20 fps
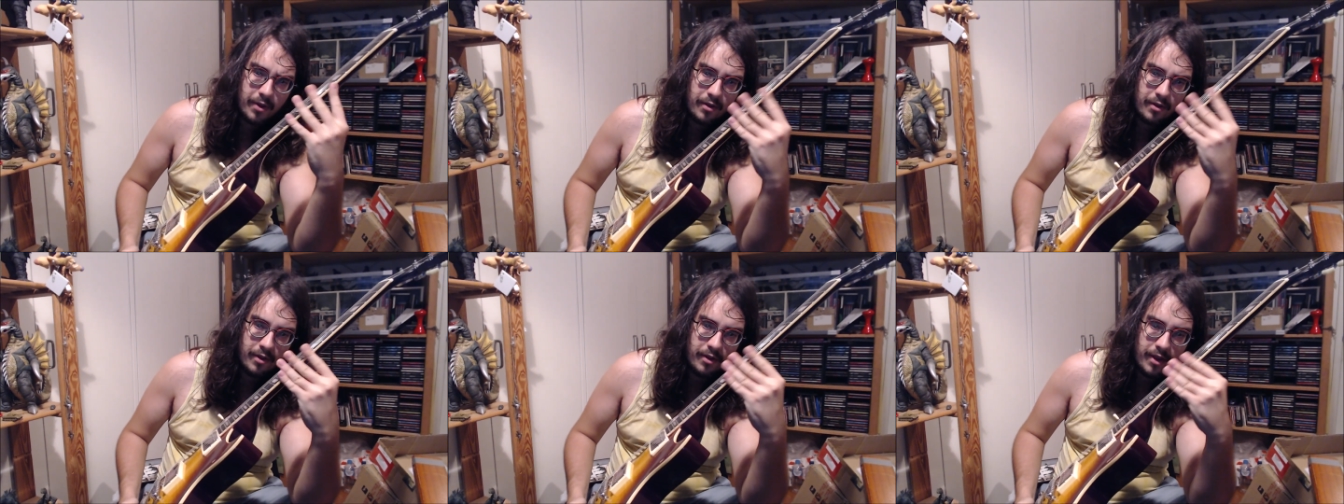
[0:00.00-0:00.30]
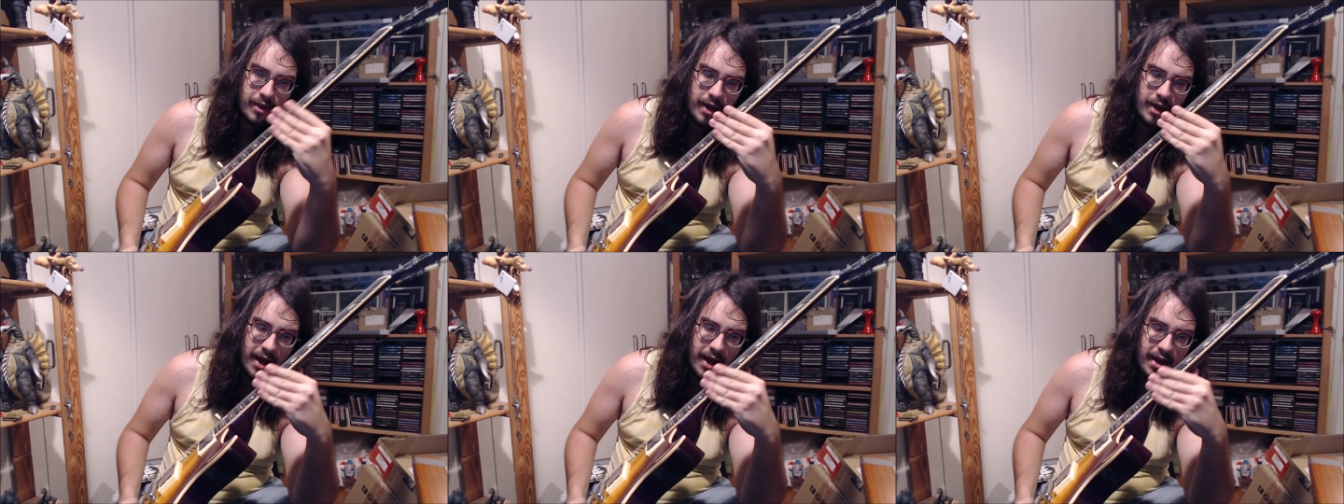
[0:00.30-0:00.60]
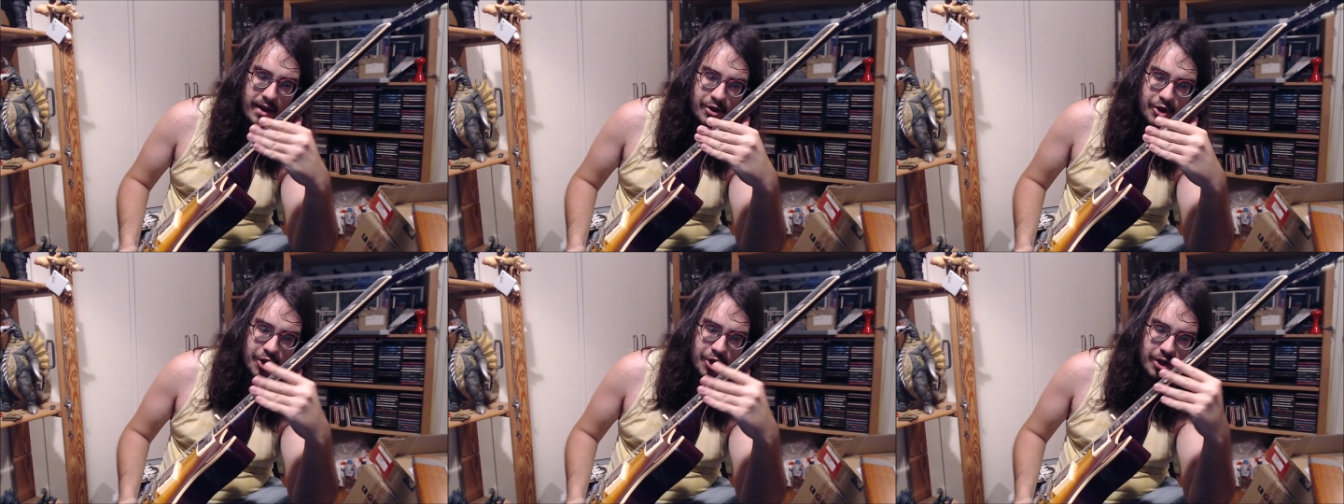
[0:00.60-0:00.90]
the
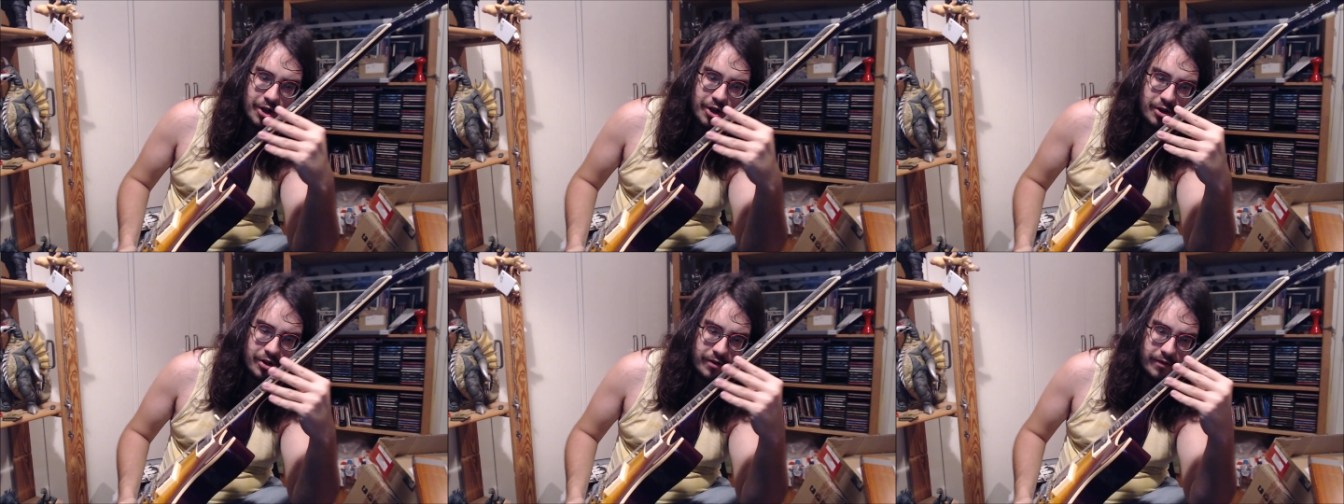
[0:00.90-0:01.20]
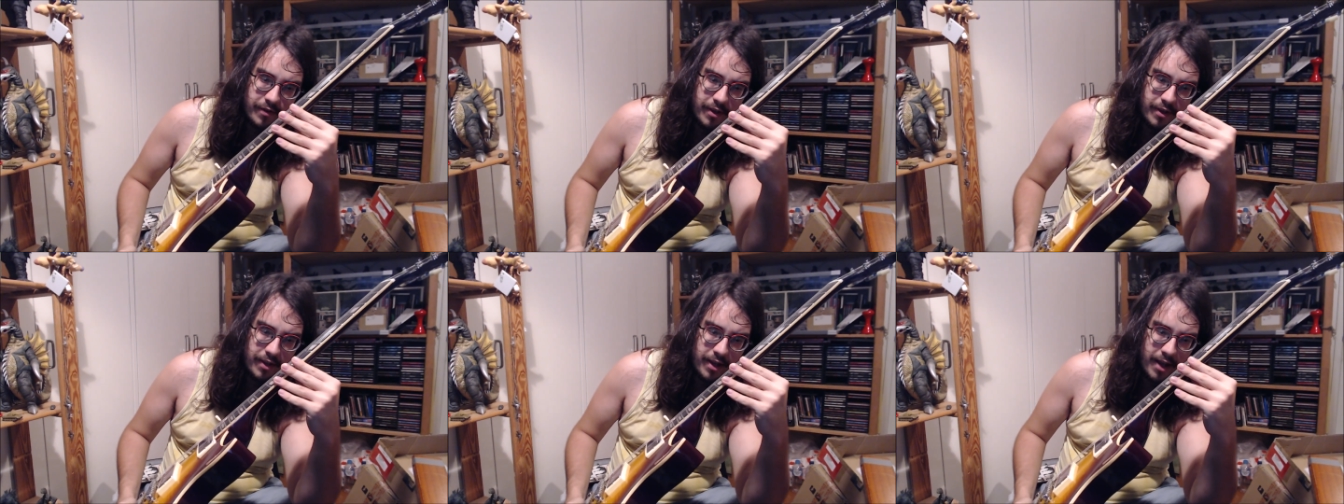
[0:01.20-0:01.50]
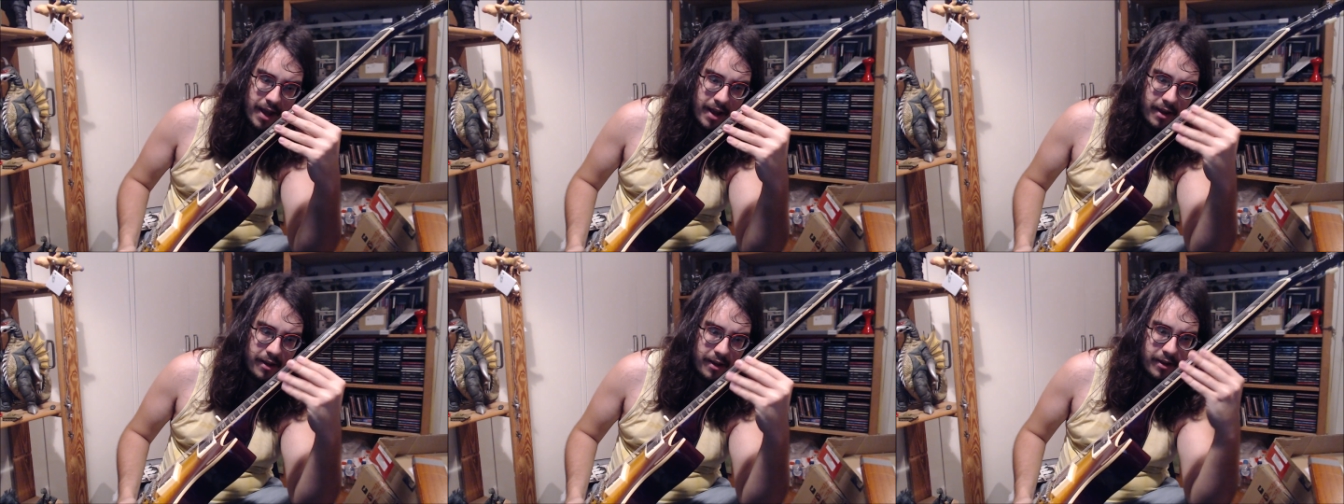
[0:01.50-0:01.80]
edge here of the
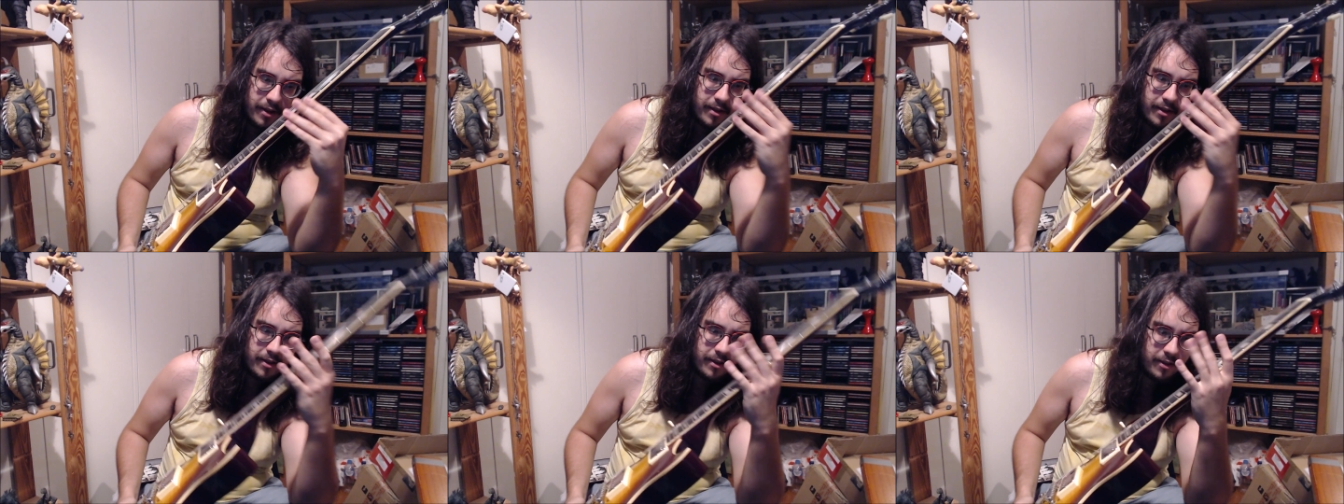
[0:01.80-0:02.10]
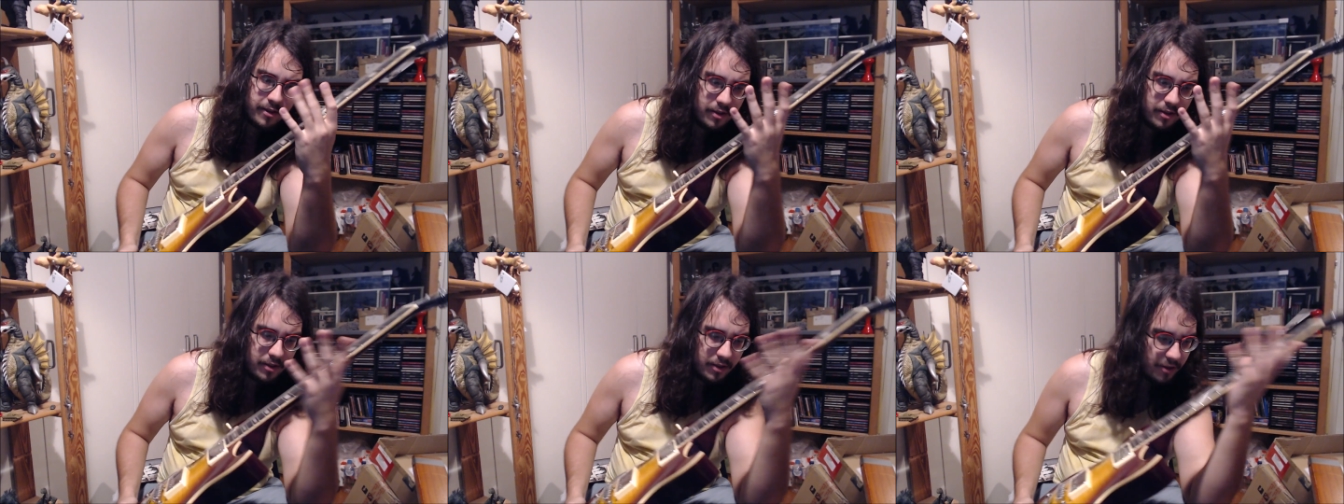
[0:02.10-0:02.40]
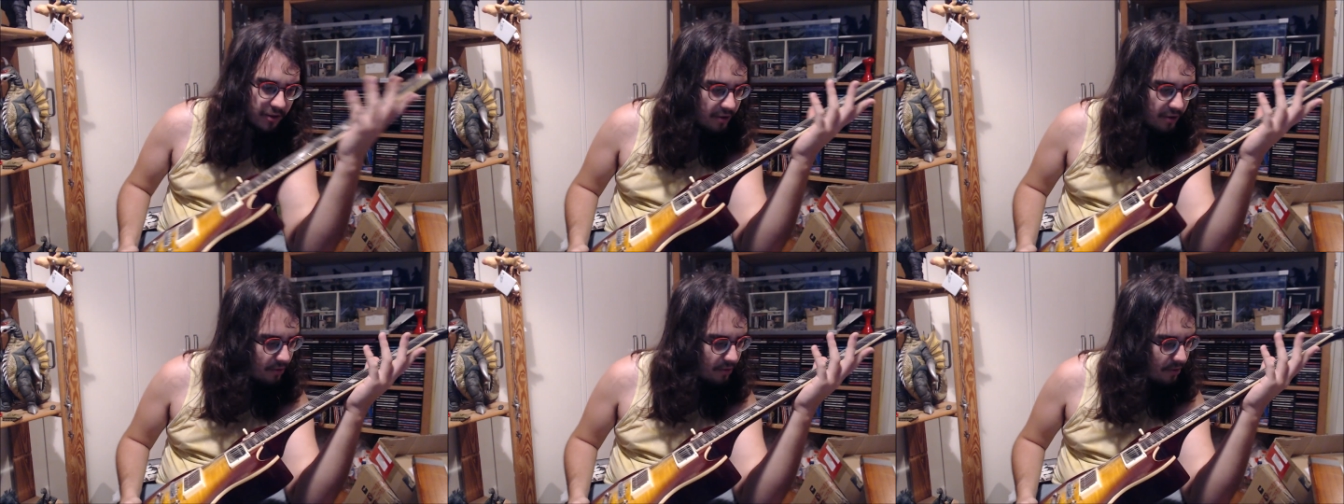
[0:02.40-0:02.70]
neck, you
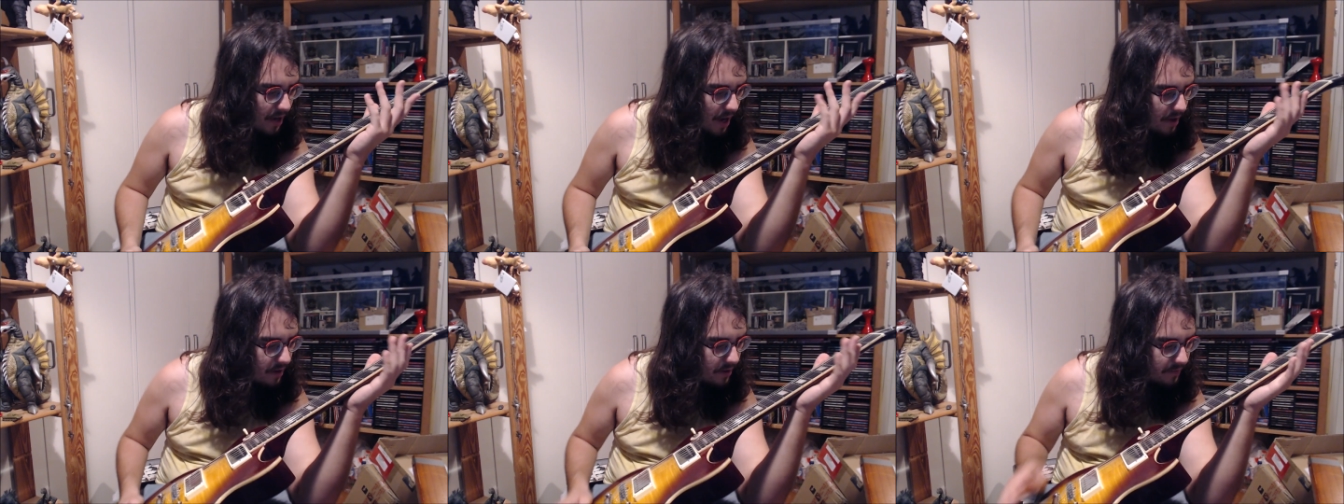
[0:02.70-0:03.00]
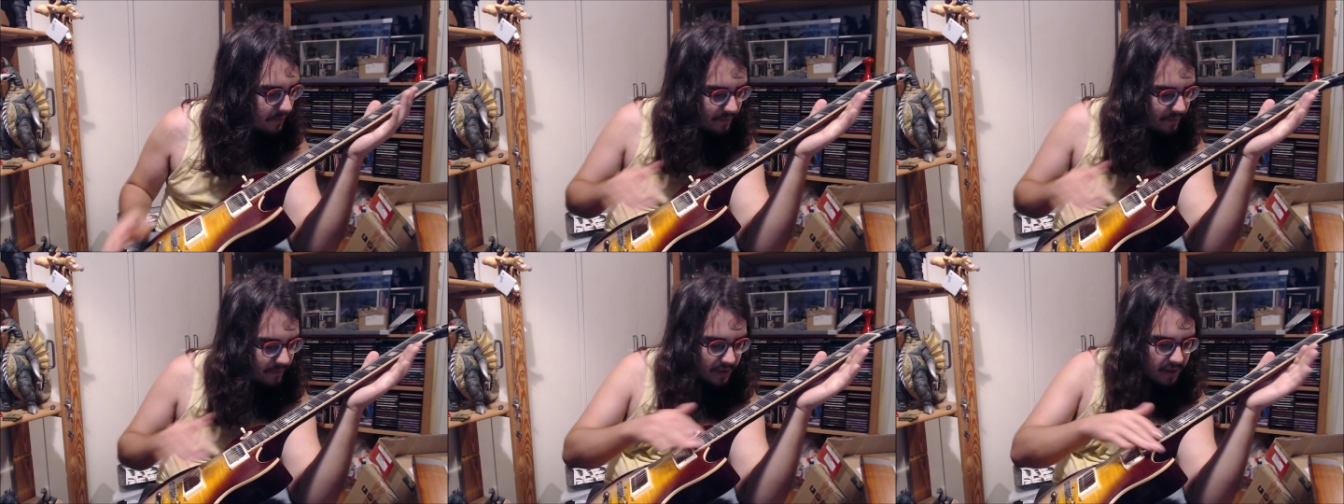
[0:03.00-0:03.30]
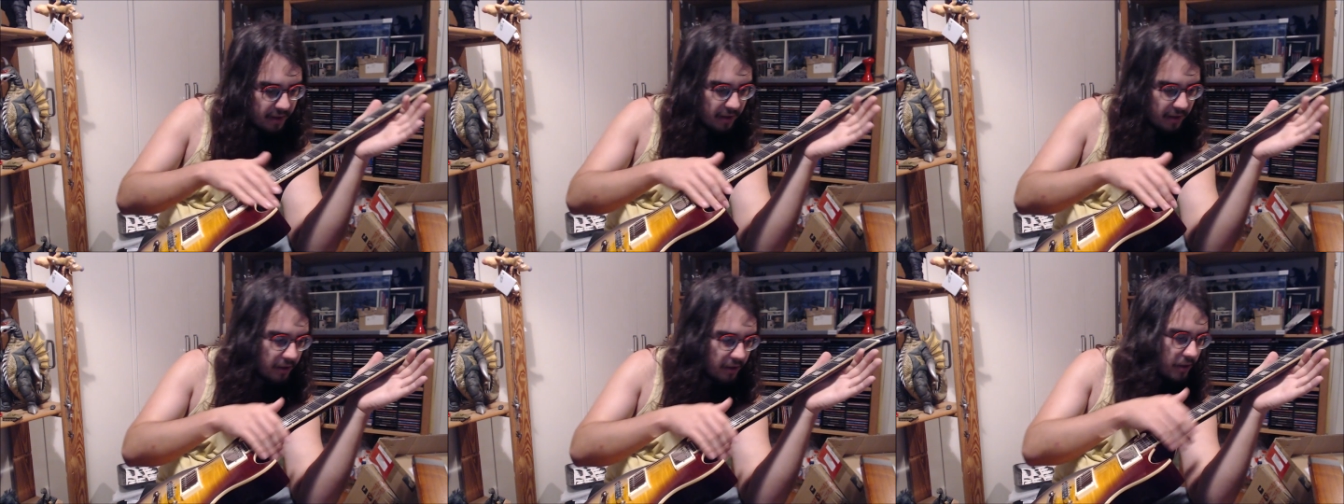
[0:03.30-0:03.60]
do kind of
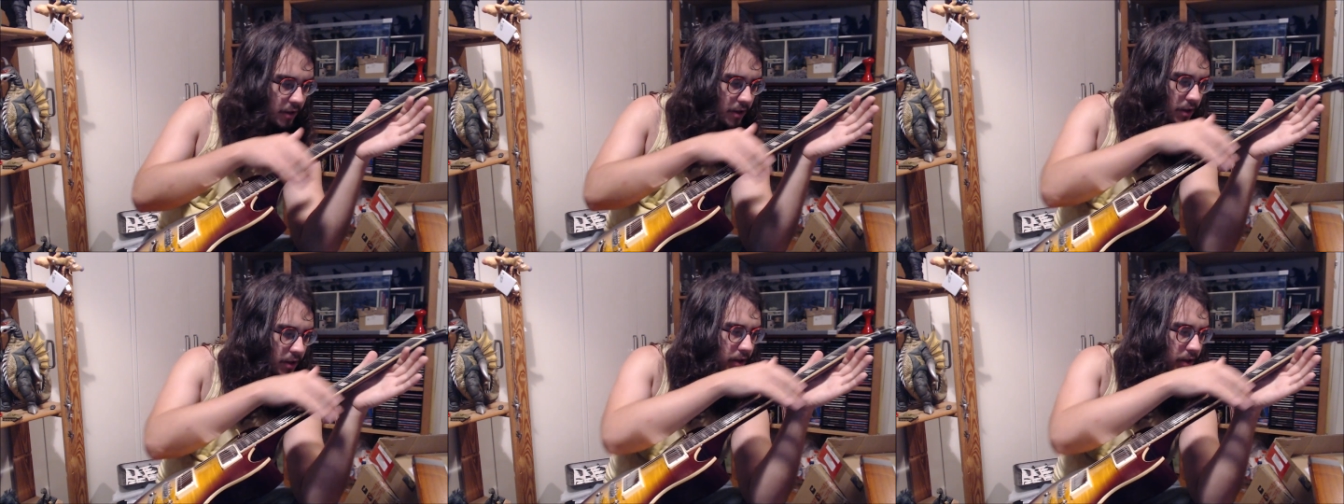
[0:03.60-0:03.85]
feel